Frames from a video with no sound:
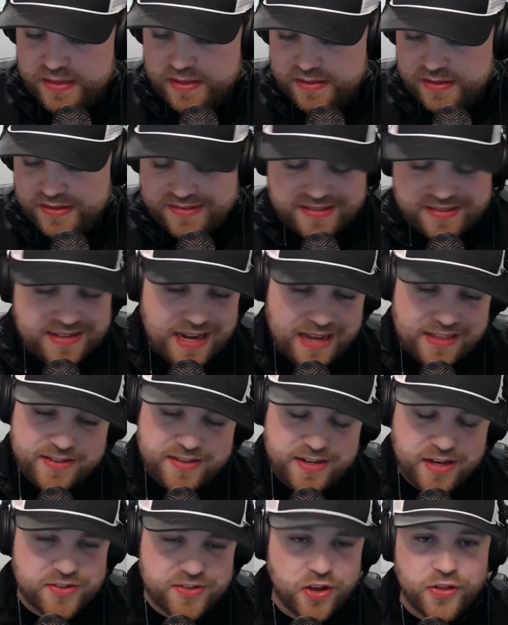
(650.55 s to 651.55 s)
This is a guy that
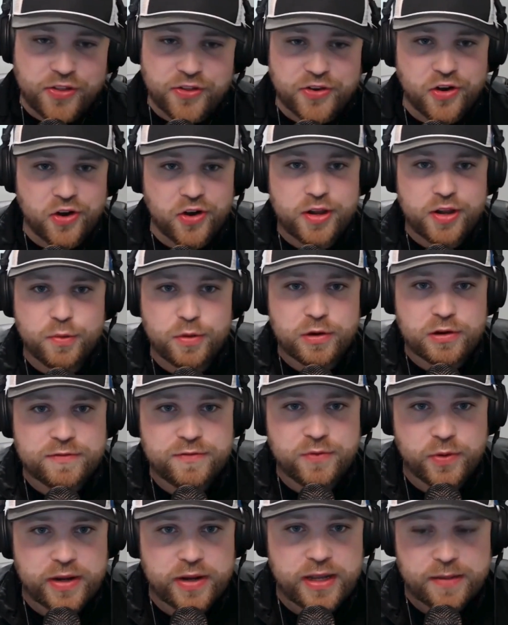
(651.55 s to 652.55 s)
does all the dirty work
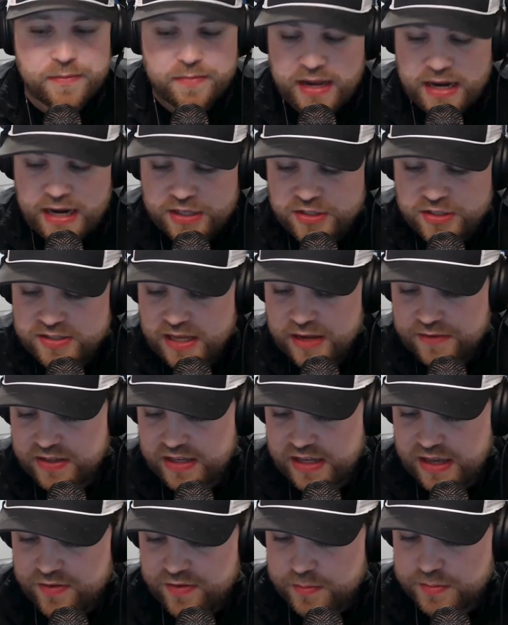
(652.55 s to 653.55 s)
for you, and I just have to
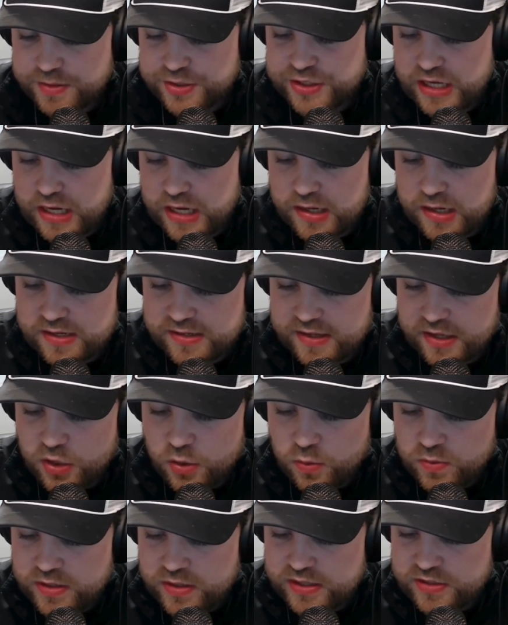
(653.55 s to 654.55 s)
give him a shout-out because I
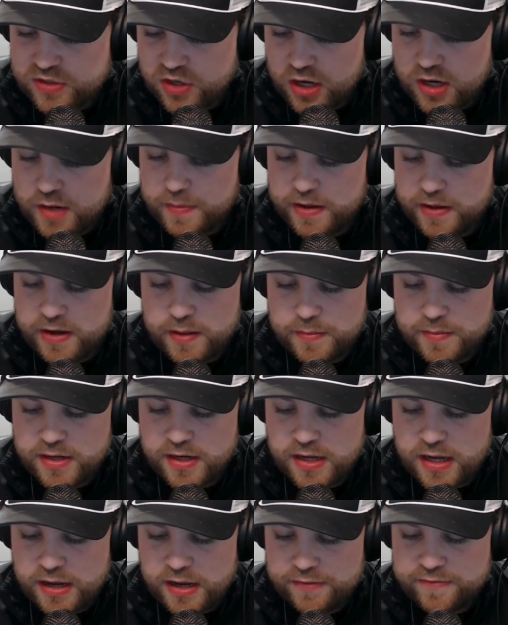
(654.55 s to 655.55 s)
don't really talk about him
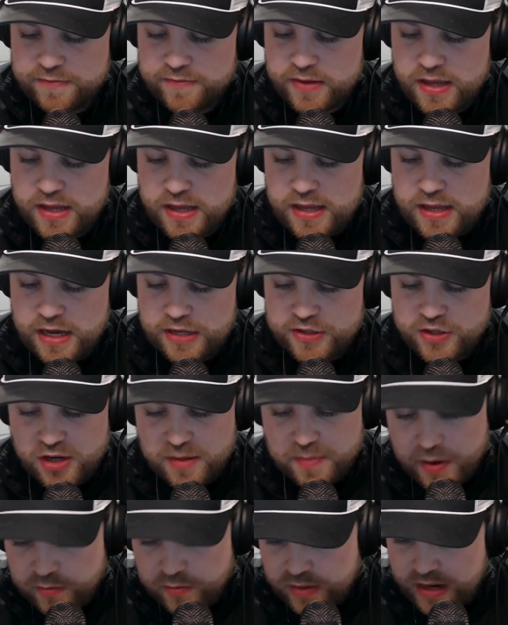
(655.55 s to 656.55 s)
enough. I talk
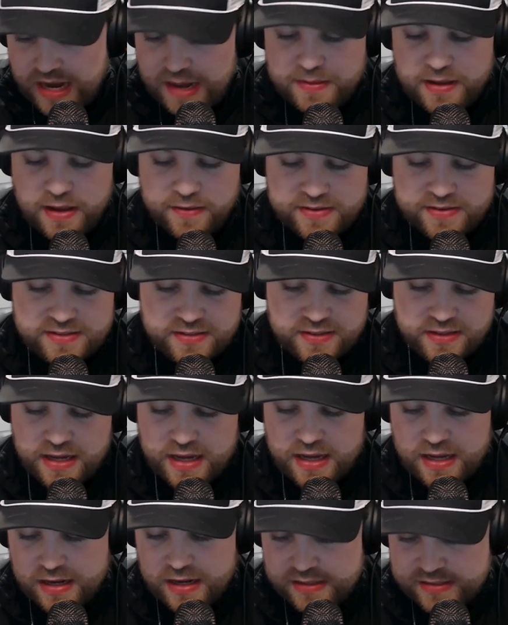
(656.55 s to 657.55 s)
about Robbie, obviously,
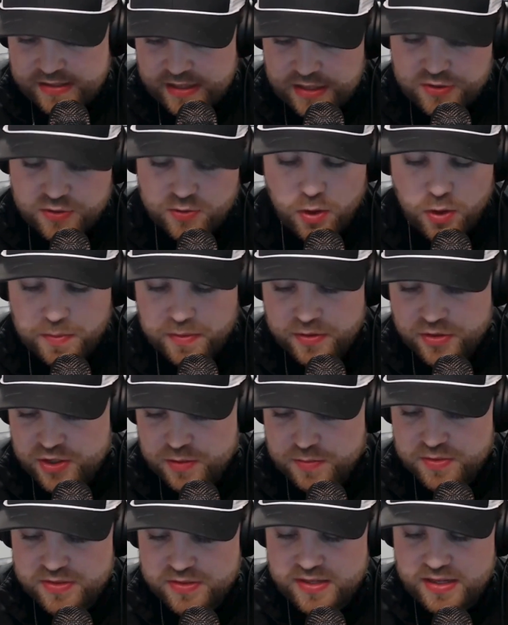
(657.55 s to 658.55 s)
and Isaiah Swope and
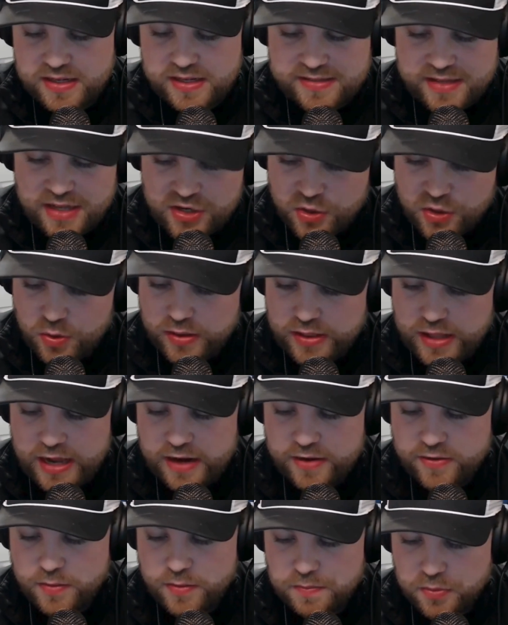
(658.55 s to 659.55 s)
Jimerson because they do a lot
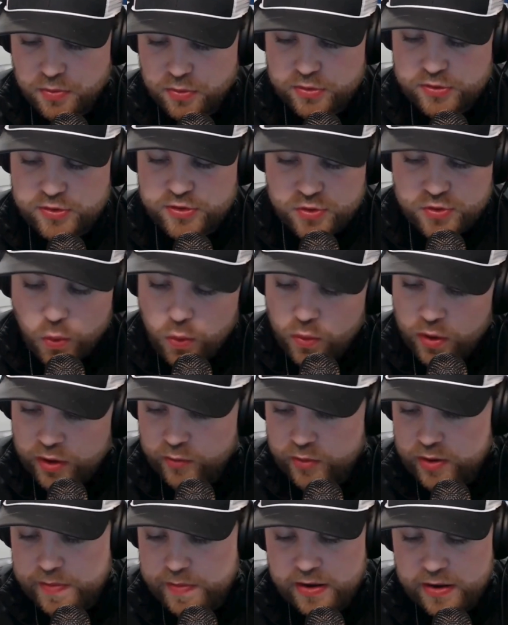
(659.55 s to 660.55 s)
of the bulk scoring,
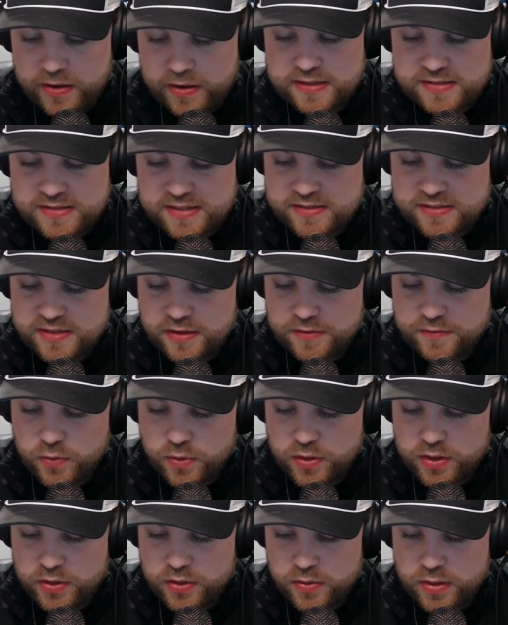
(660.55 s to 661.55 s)
rebounding, assisting for
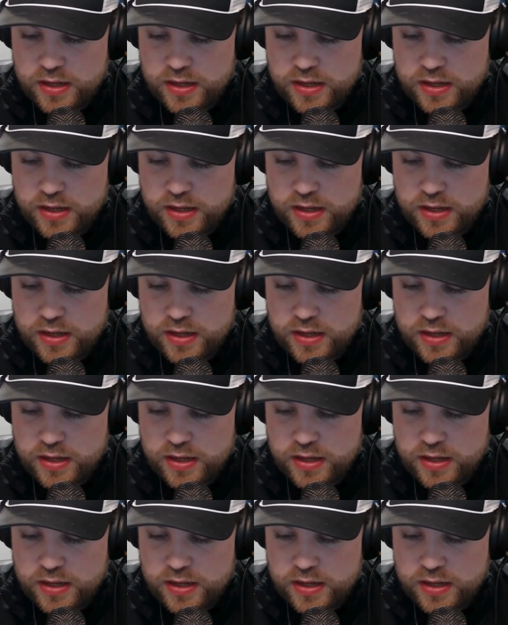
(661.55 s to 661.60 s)
you.